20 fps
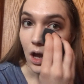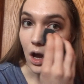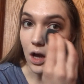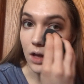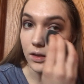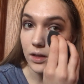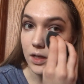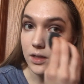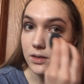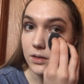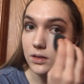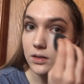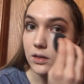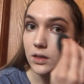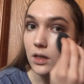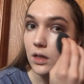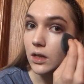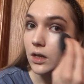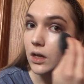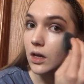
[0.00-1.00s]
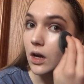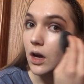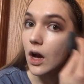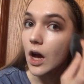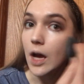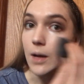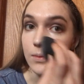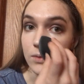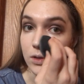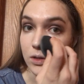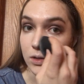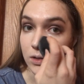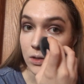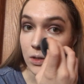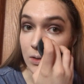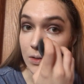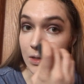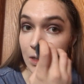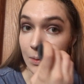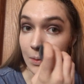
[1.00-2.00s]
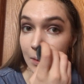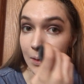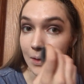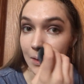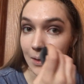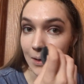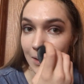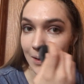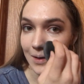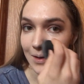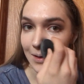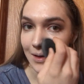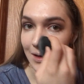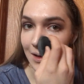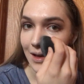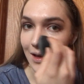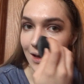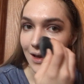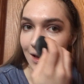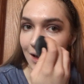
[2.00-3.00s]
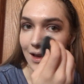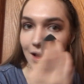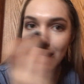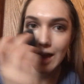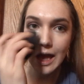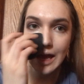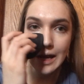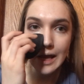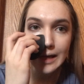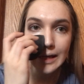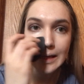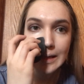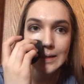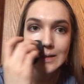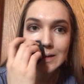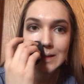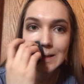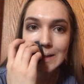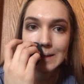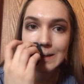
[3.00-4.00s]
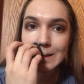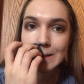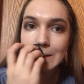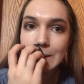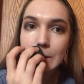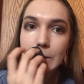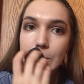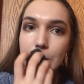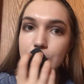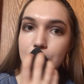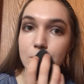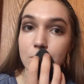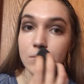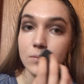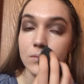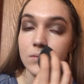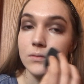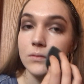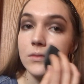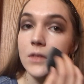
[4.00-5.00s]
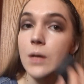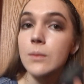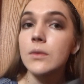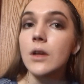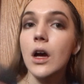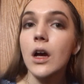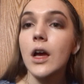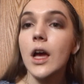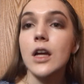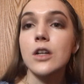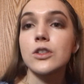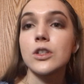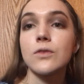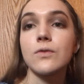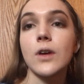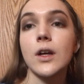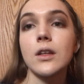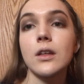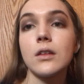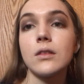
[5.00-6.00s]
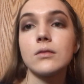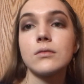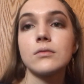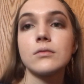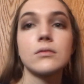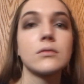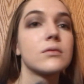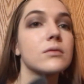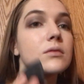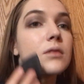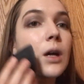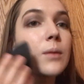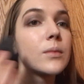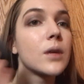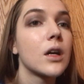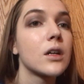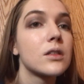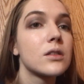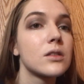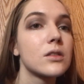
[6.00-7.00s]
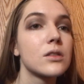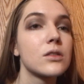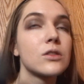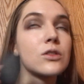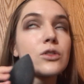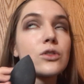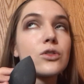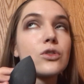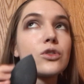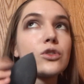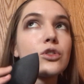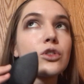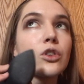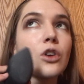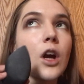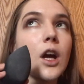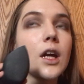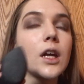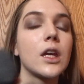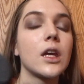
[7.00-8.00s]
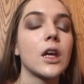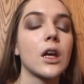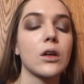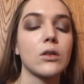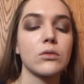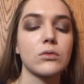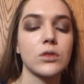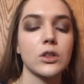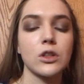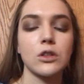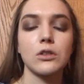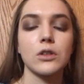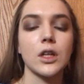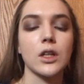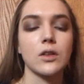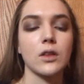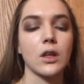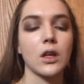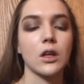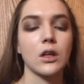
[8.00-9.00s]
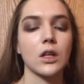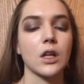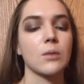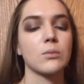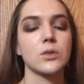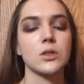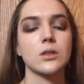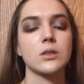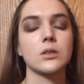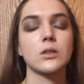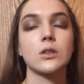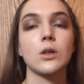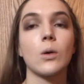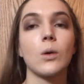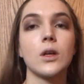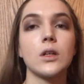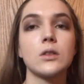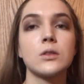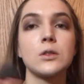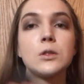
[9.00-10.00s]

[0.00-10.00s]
unless I'm just too stubborn and I just am not actually I'm not trying out the correct thing, and I'm just going